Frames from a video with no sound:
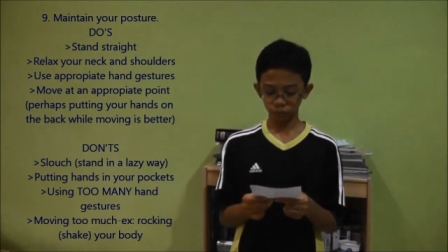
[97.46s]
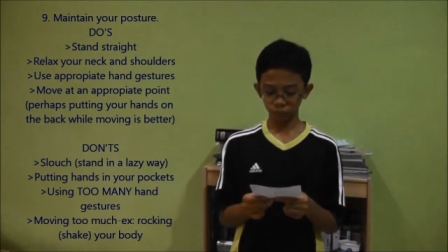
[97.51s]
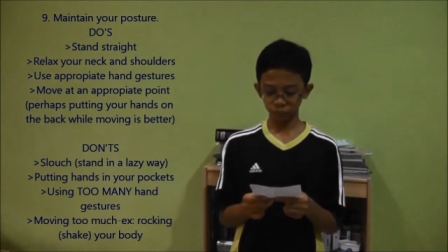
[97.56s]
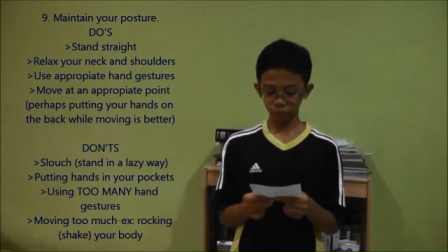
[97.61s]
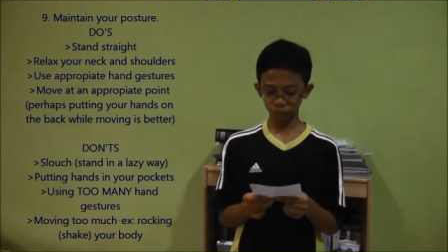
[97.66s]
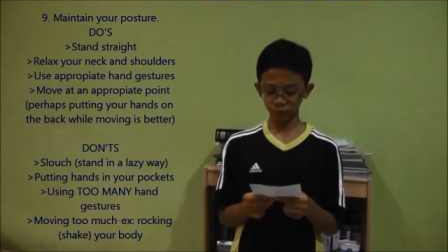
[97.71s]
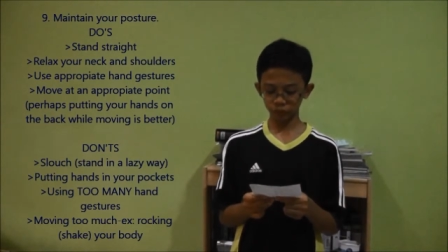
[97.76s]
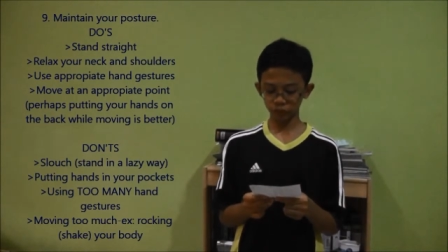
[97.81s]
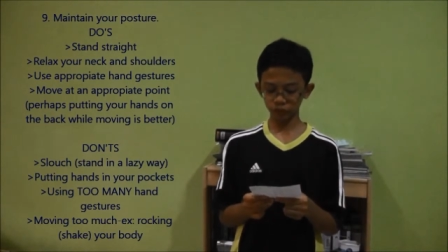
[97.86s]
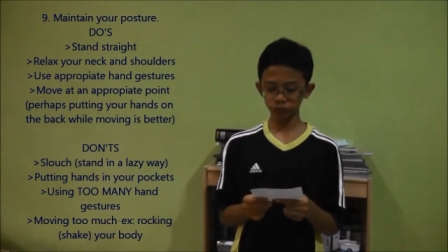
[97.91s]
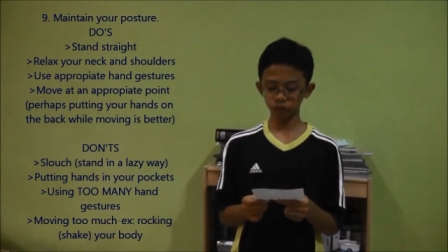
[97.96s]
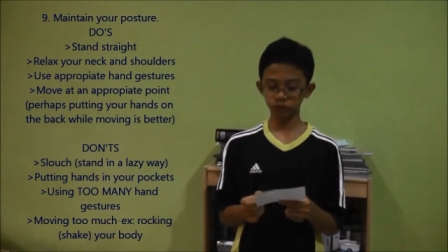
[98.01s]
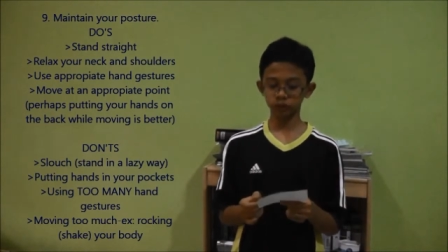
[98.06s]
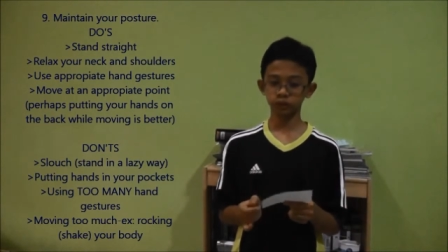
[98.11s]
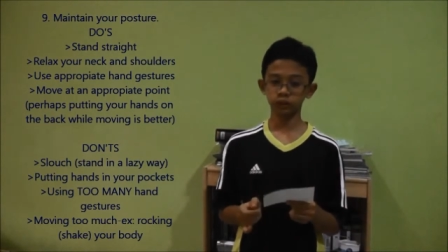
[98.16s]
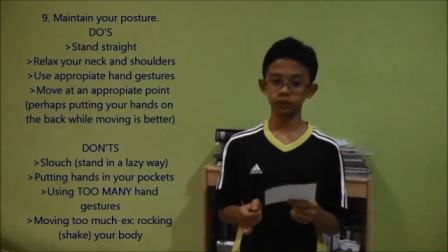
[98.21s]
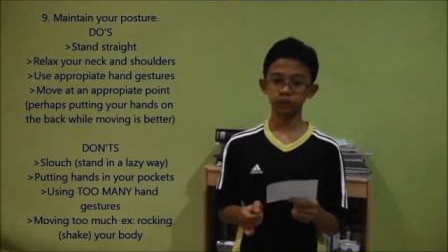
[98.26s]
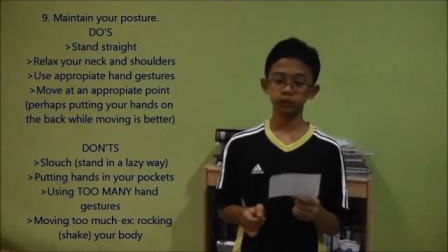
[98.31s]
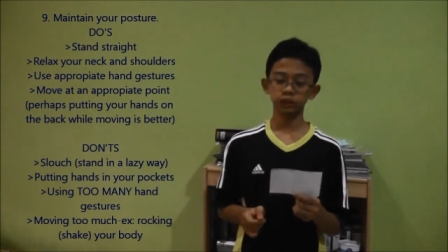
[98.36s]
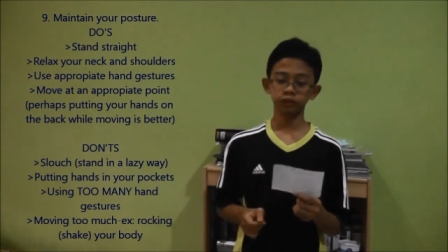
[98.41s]

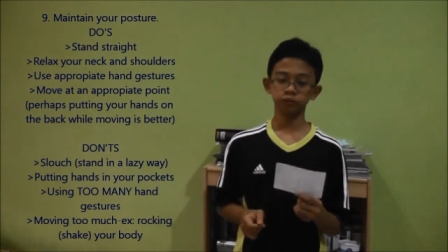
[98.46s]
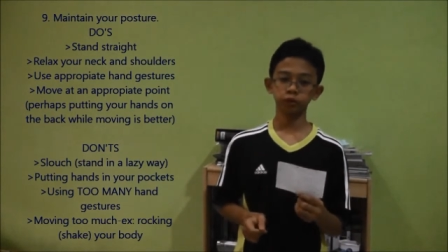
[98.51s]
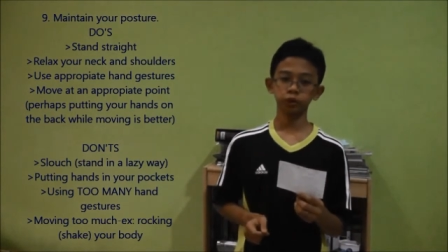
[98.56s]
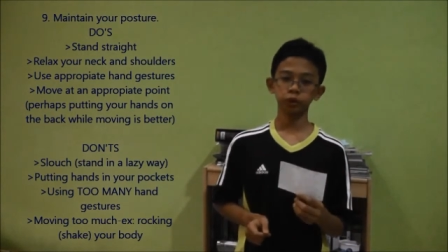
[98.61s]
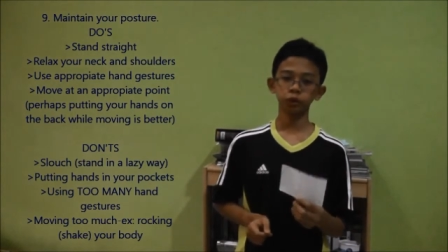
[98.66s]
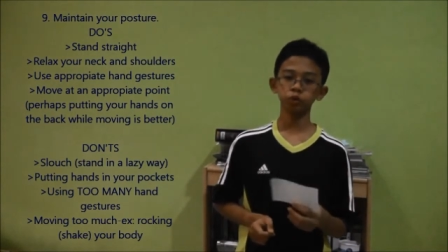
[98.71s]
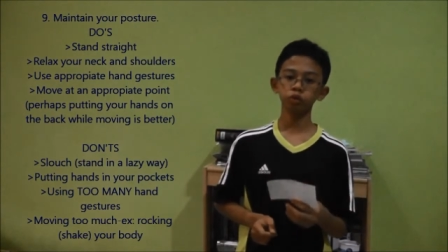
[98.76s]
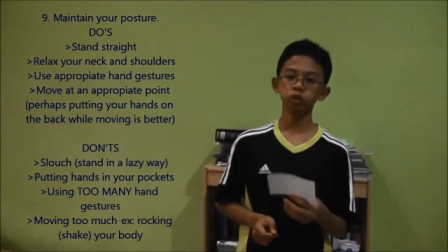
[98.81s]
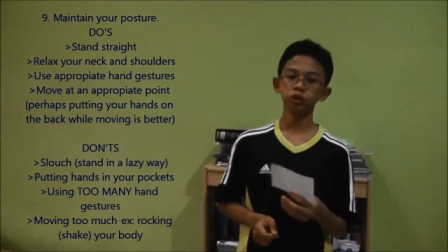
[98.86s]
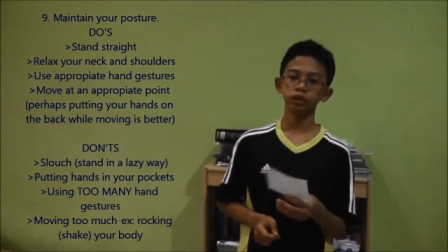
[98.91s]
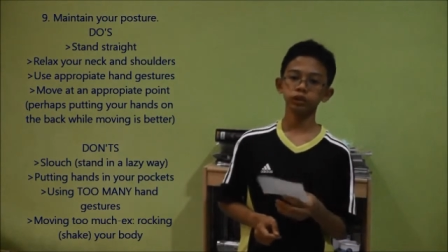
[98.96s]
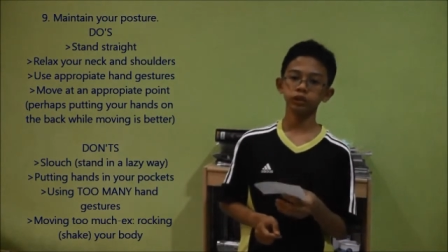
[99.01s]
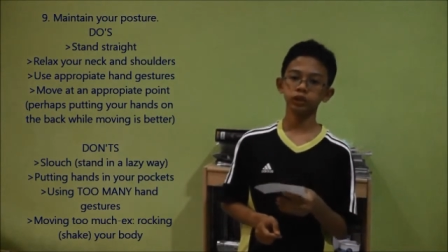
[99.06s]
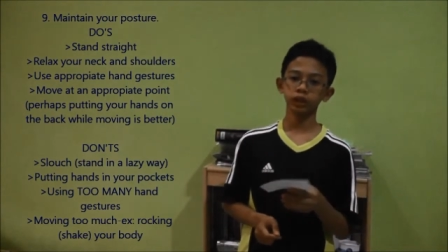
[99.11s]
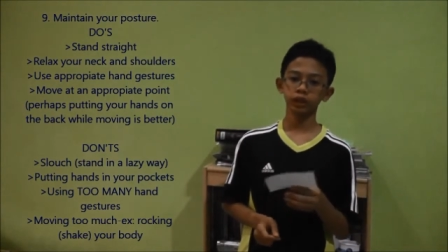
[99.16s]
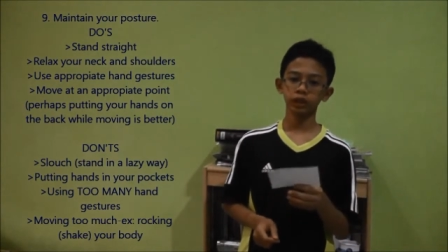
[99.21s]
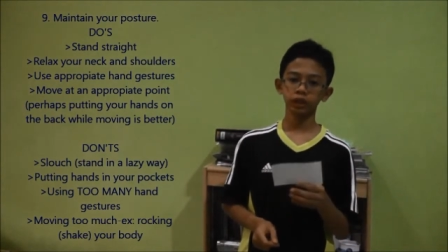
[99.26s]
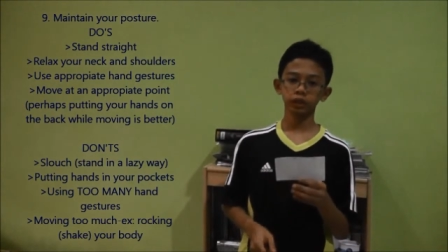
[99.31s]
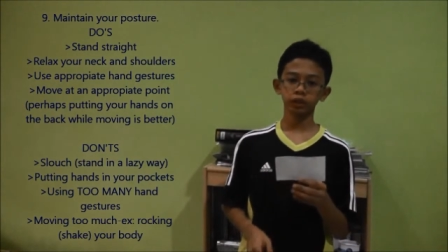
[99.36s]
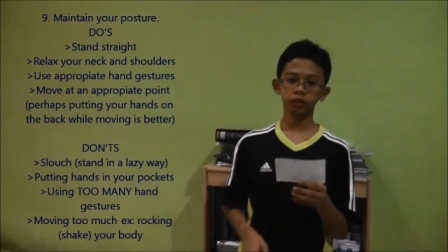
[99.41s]
Because if you do like that,